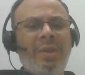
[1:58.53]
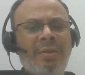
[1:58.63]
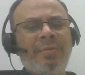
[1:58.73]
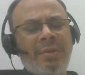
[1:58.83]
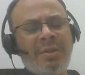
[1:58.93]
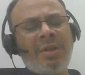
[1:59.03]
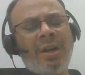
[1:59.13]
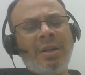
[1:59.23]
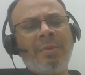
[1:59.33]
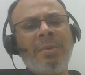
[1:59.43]
This was
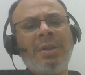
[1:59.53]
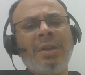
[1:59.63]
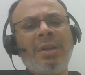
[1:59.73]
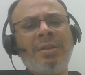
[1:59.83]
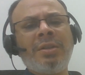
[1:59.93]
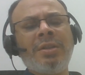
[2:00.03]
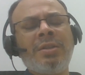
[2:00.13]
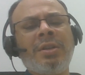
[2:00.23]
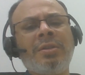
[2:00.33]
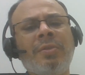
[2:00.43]
started by the Christian
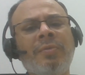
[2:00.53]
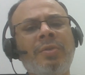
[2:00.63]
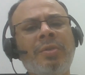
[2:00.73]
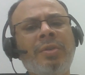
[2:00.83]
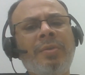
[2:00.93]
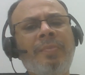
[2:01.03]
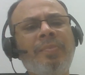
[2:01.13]
Church, of course.